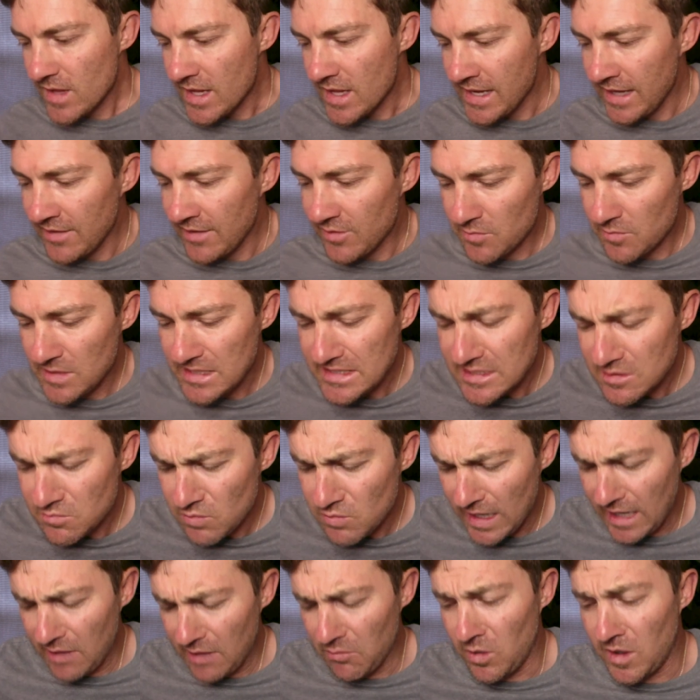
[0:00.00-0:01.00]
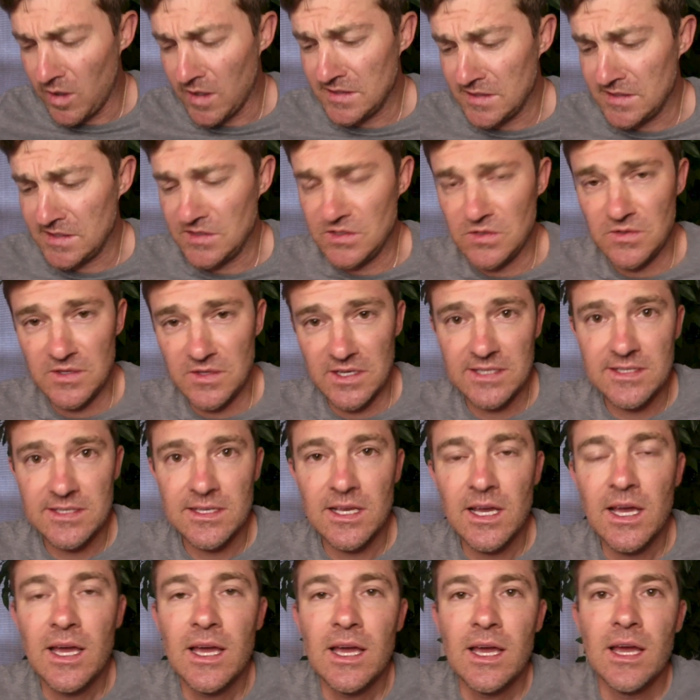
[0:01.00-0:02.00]
And the reason why I wanted to do this
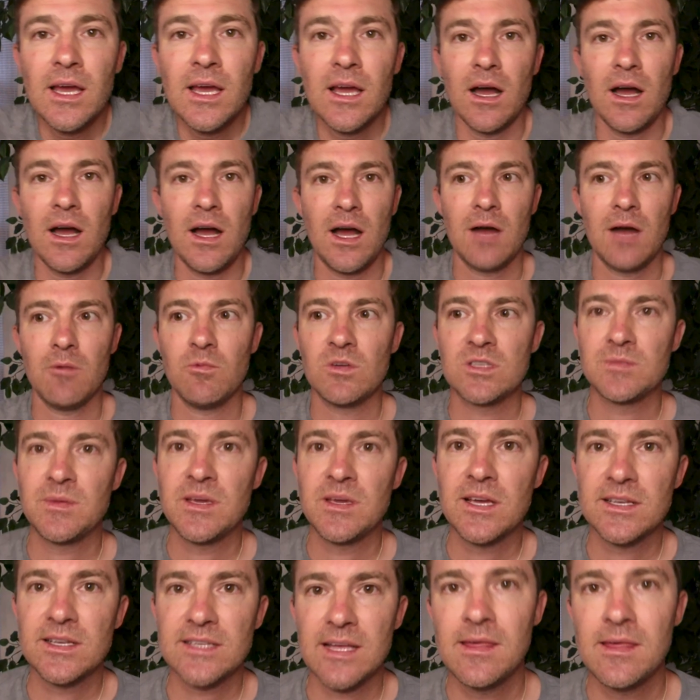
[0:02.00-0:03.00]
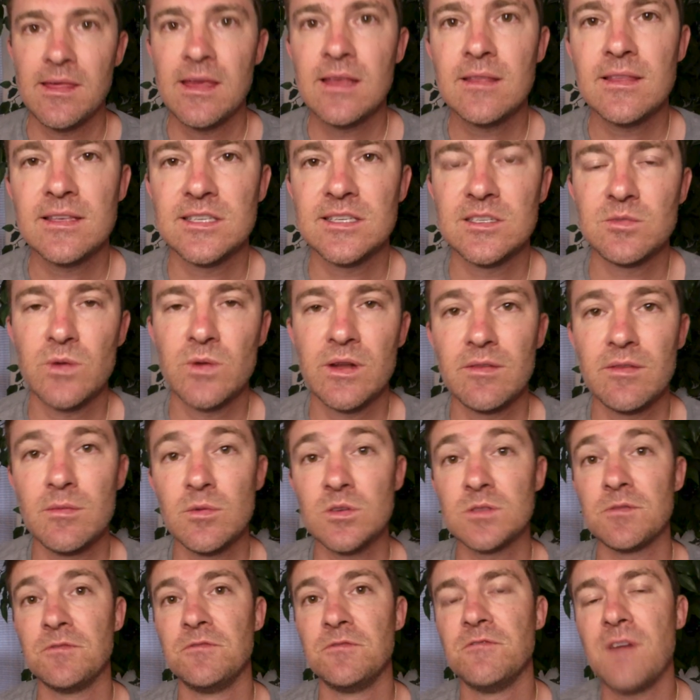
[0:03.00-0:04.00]
uh, was because I think this is one of the
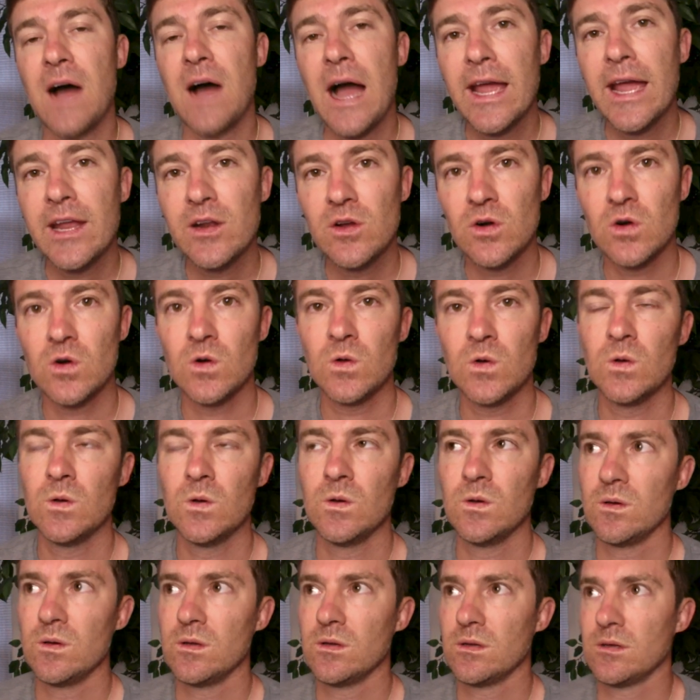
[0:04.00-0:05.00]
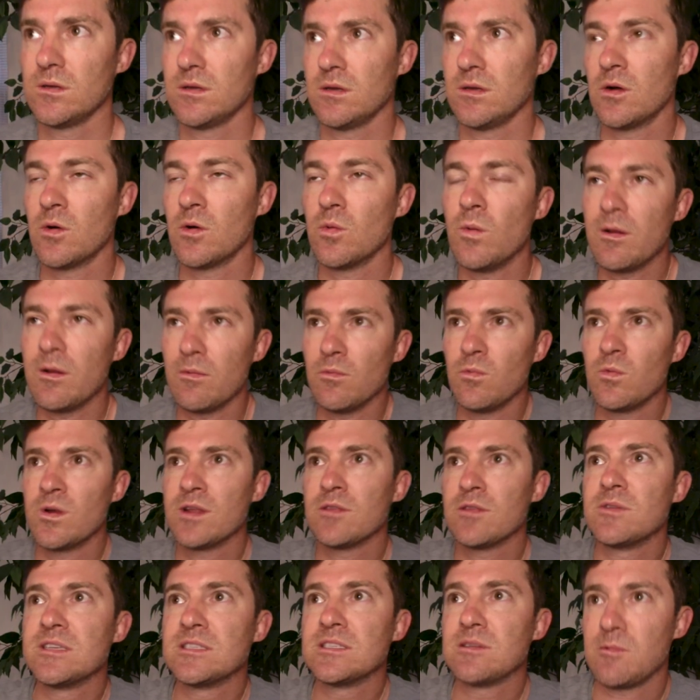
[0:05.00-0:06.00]
most vital, or one
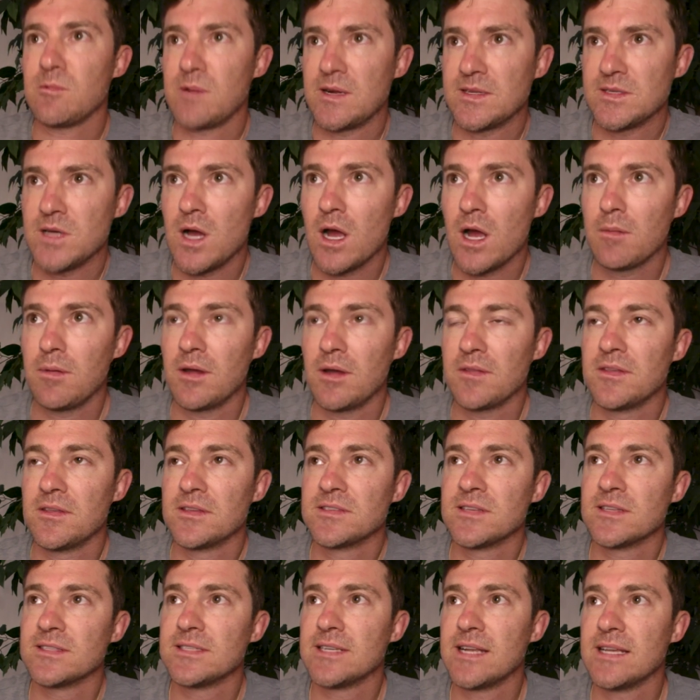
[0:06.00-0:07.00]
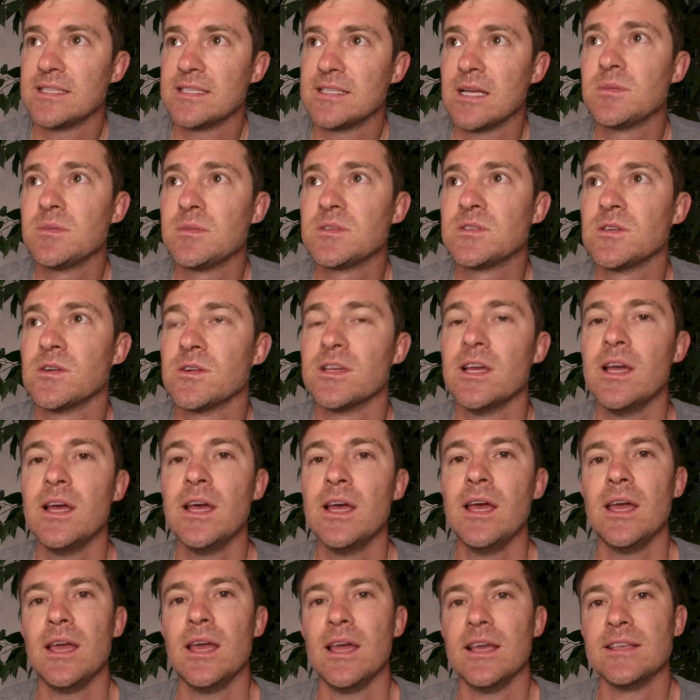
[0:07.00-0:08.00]
of the reasons I want to talk about this on today's episode
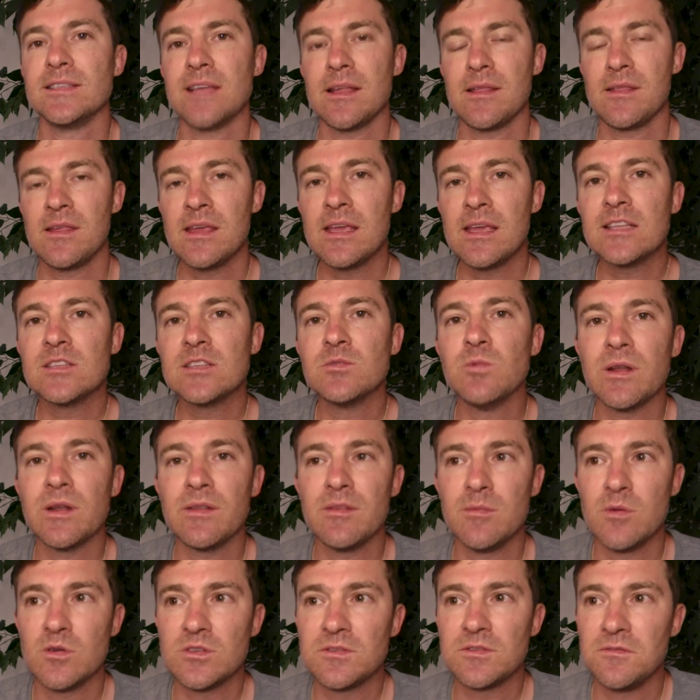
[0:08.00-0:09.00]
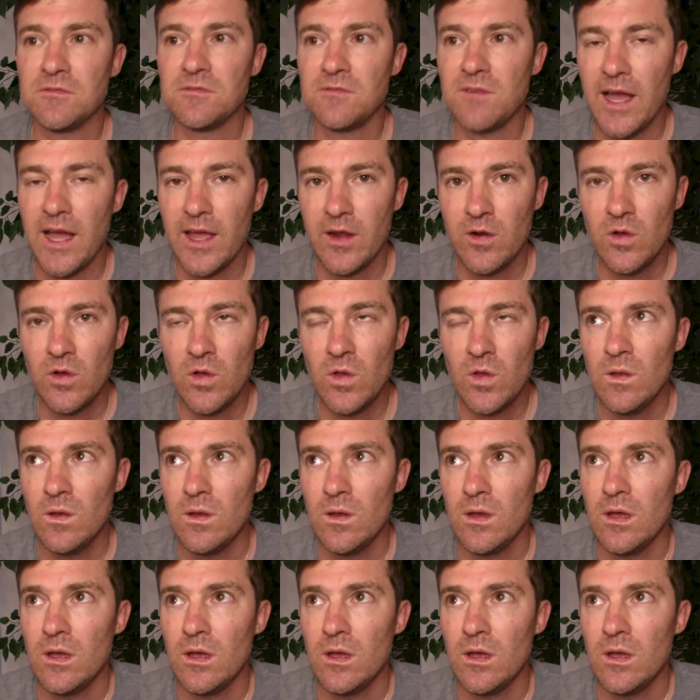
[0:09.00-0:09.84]
is I think it's one of the most vital